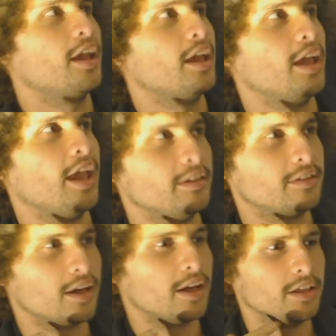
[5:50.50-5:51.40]
is
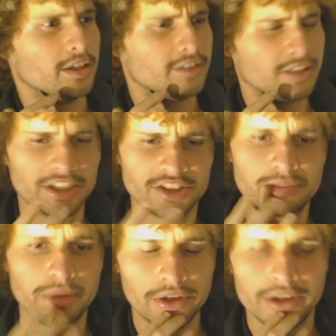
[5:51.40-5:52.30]
an
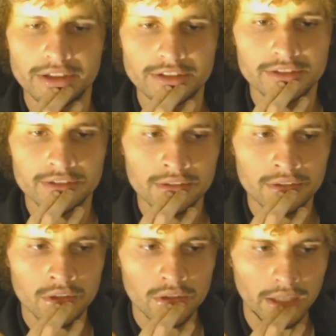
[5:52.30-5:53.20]
experience.
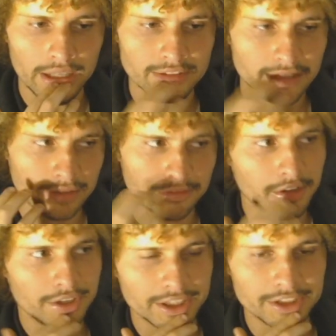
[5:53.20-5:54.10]
Like it's like a
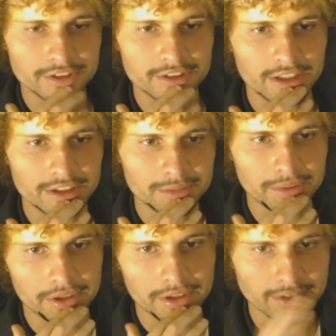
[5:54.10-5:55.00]
very interesting
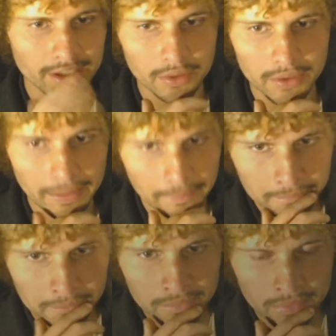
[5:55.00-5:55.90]
experience. Anyway,
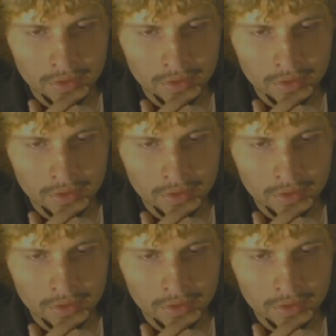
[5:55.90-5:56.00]
as I was